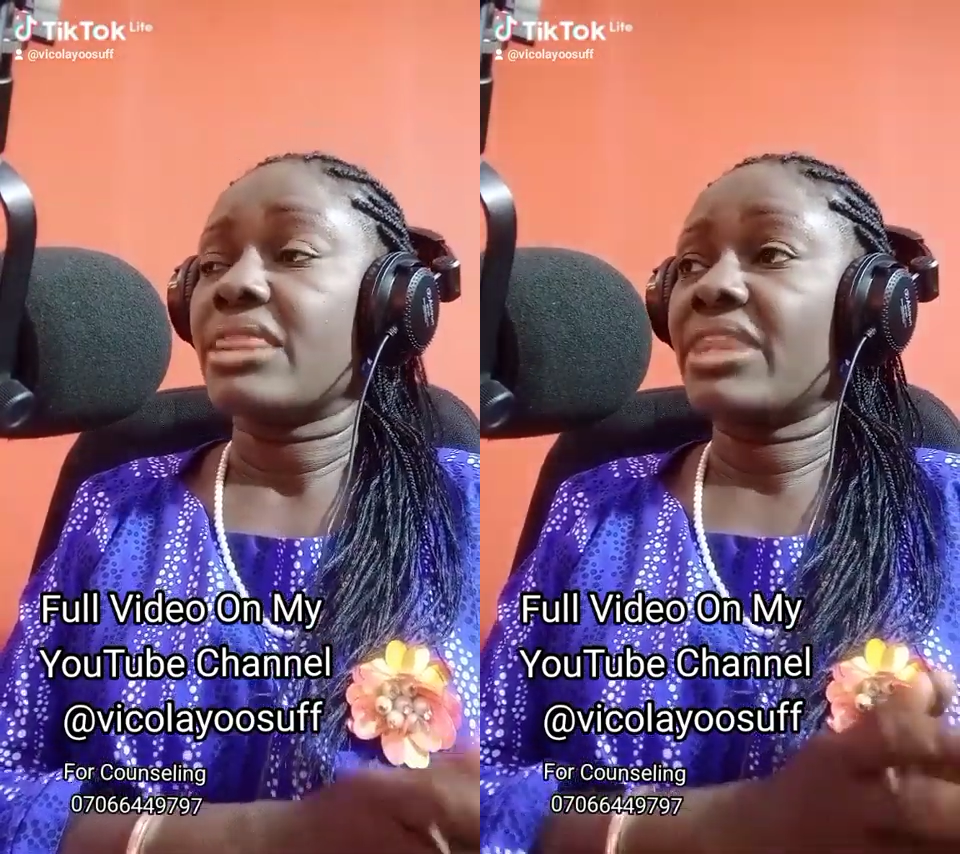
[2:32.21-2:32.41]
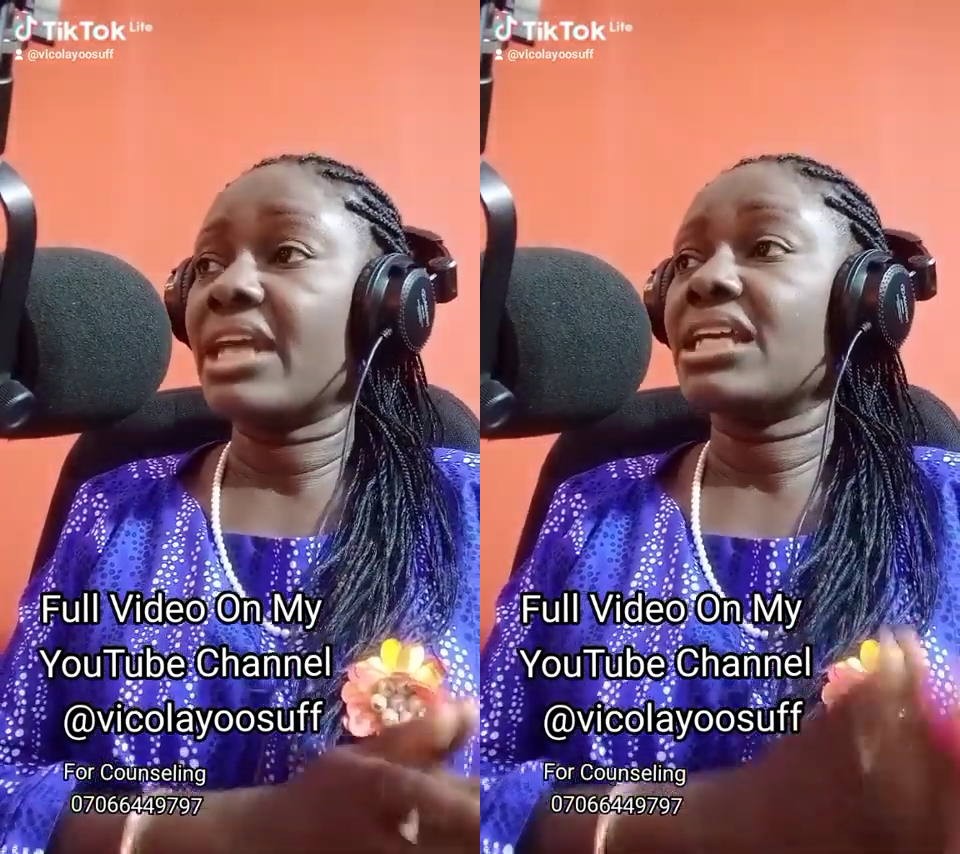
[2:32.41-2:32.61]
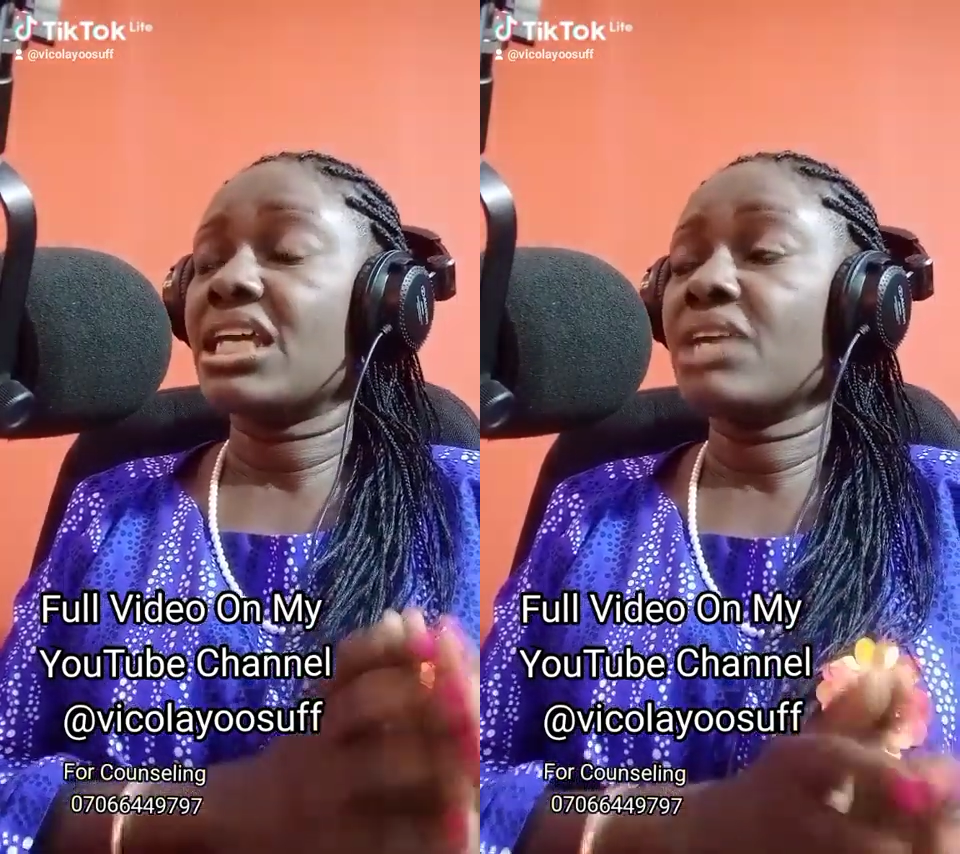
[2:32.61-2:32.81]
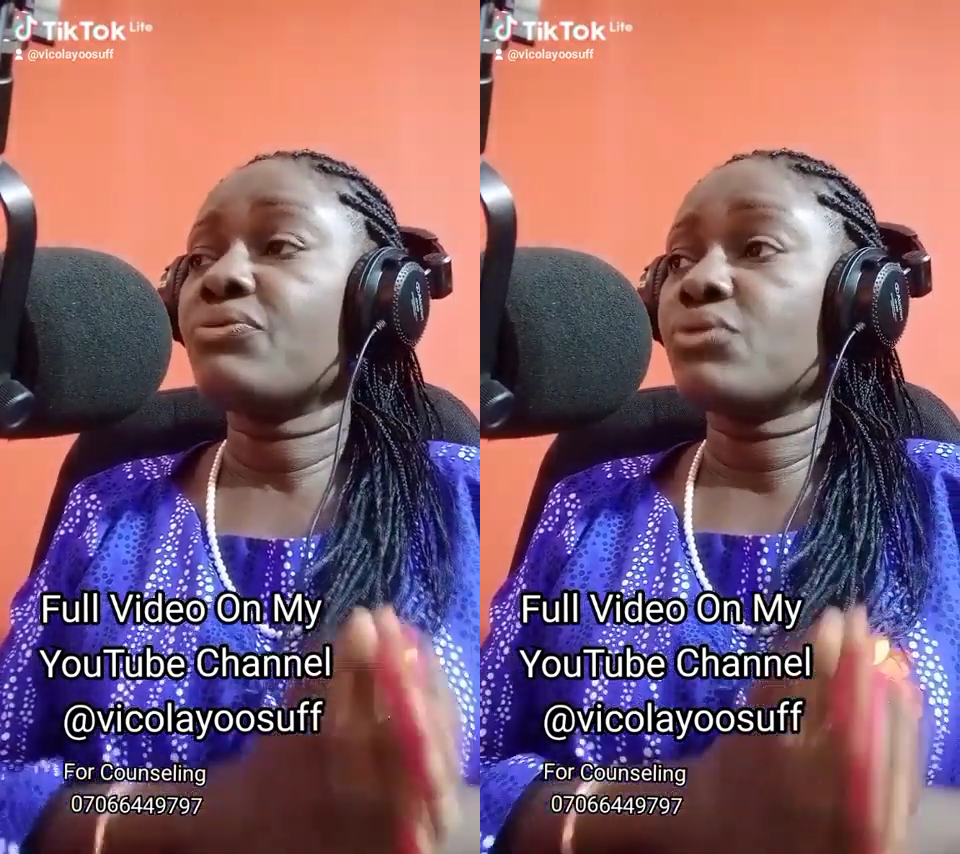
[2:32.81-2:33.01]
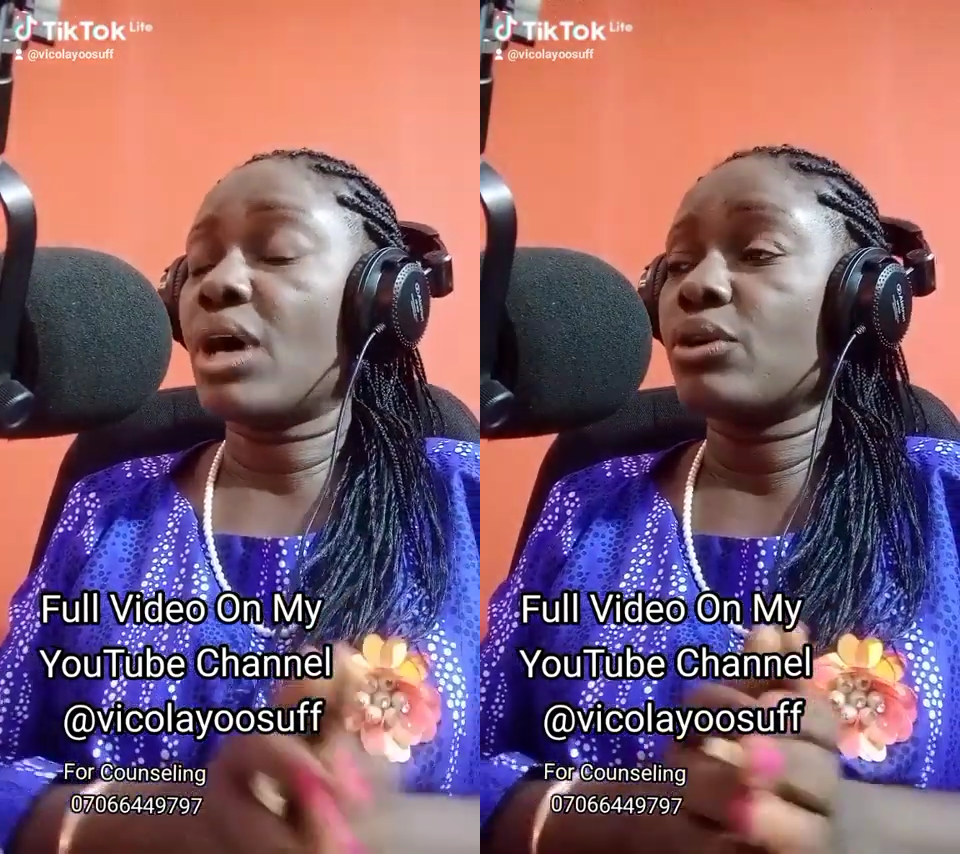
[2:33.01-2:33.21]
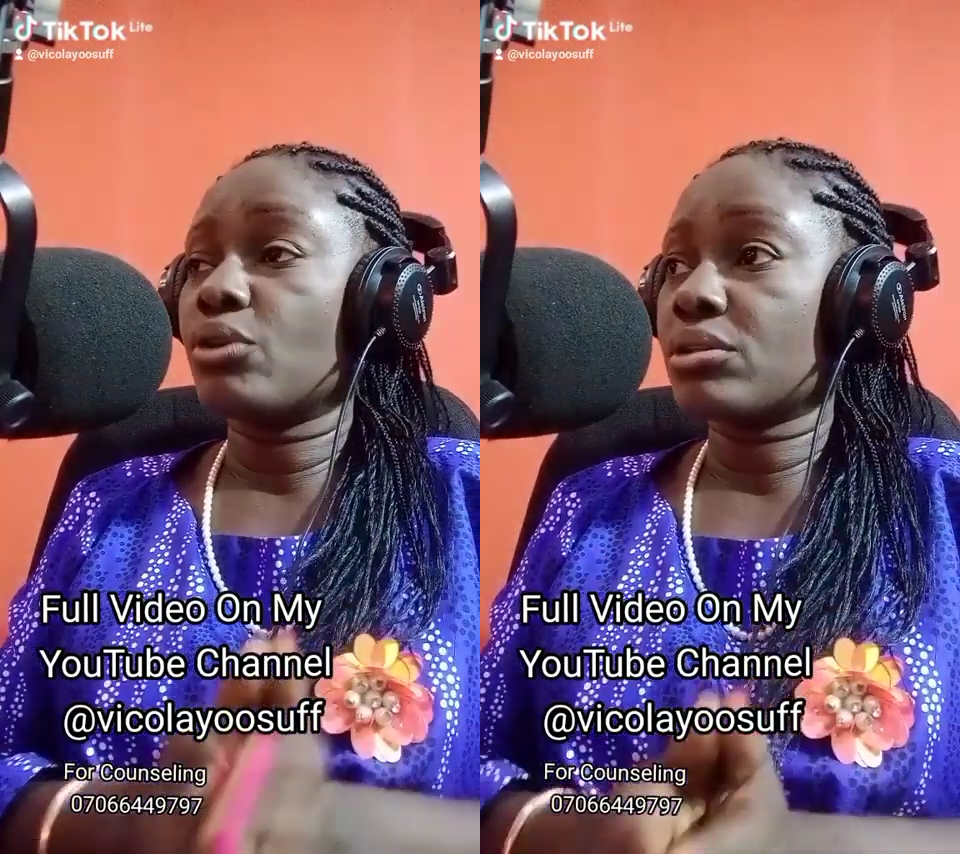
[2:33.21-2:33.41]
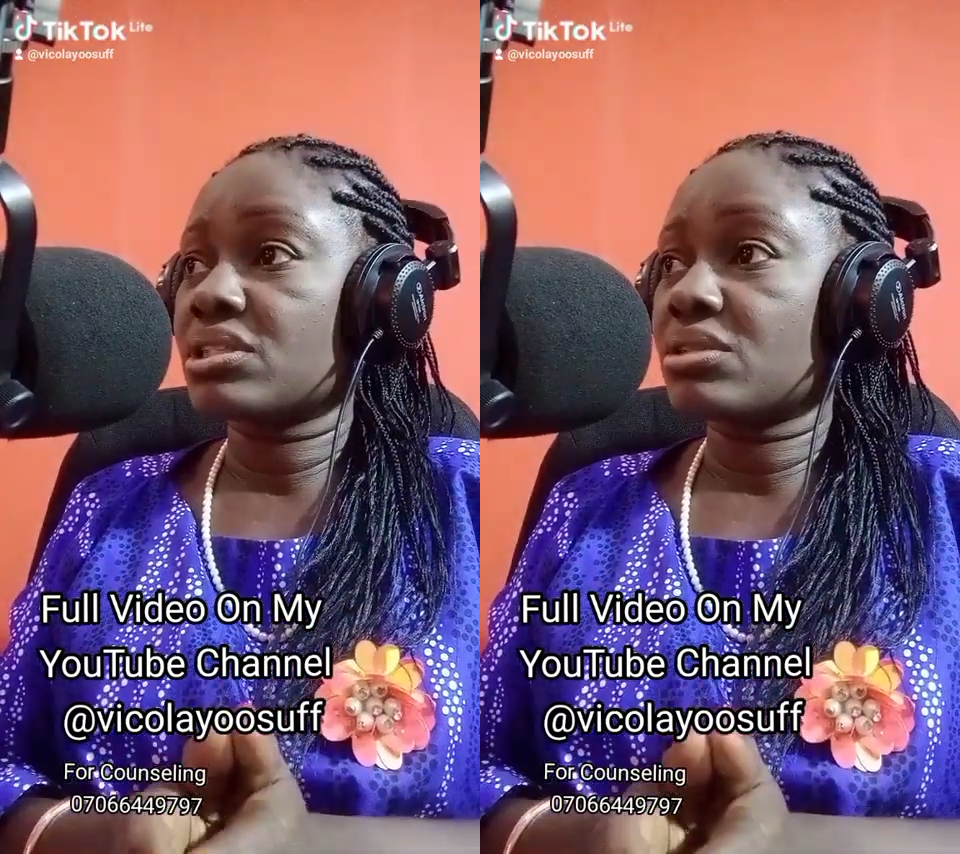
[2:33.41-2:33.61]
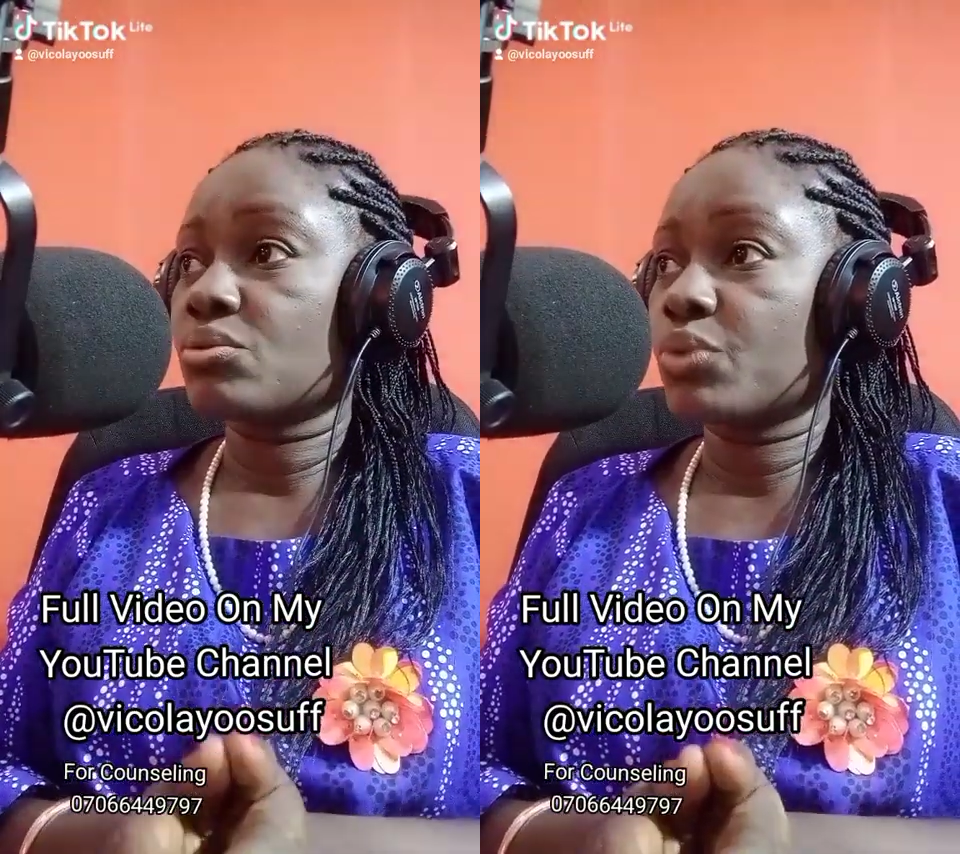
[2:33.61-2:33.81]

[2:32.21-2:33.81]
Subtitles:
Then if you are not